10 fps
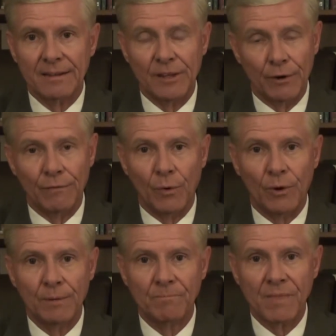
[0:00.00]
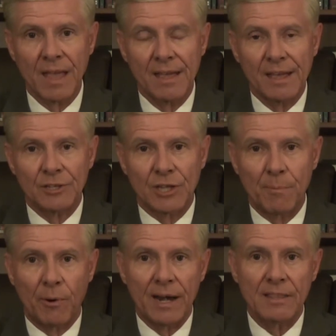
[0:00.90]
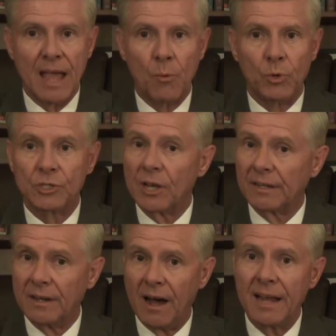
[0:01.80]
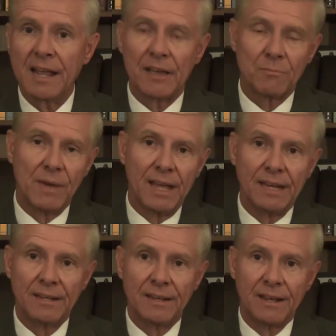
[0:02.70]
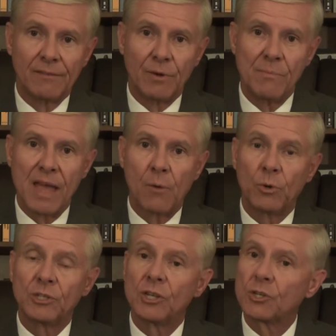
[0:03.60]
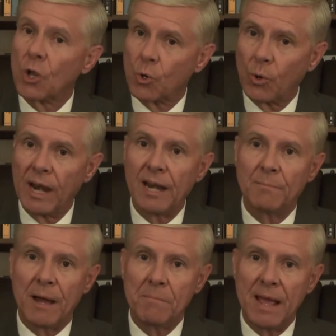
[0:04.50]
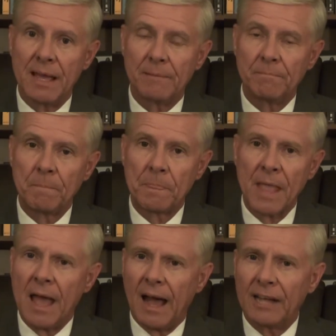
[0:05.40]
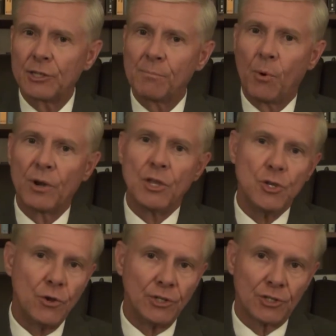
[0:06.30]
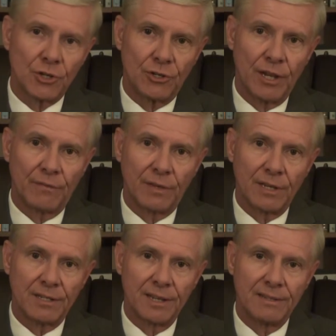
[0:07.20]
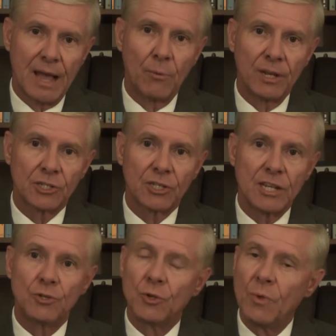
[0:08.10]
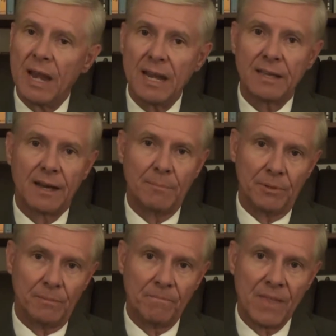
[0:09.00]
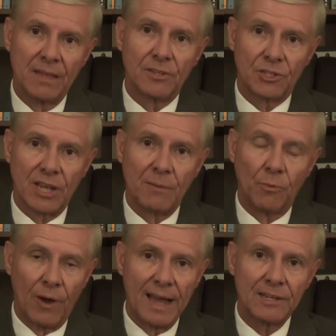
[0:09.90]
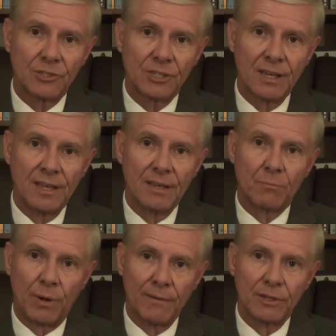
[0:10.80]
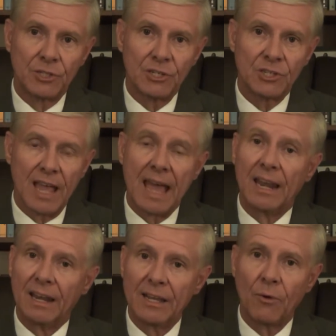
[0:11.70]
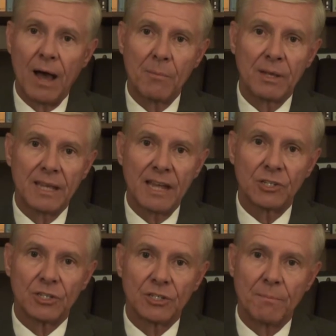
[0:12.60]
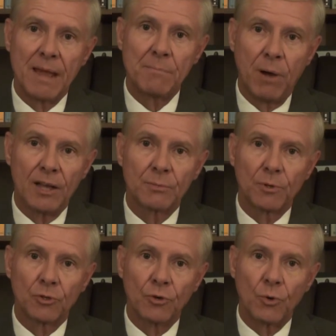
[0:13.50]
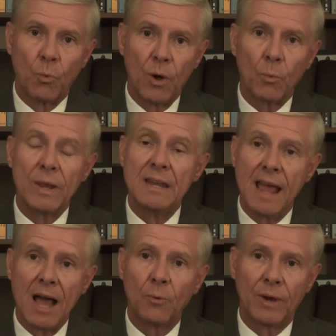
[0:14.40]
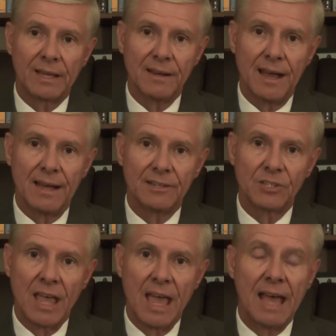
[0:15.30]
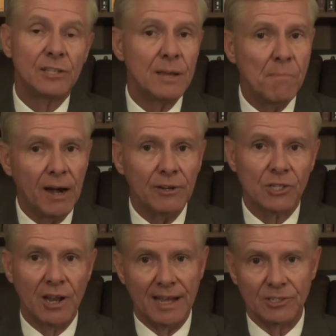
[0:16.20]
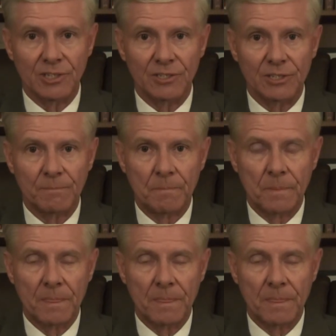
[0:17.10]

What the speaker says: Therefore, separating that which God hath made from that which is created by man, I support a union certificate that will extend to any couple the same rights, privileges, and legal obligations made possible through what we now recognize as a marriage license.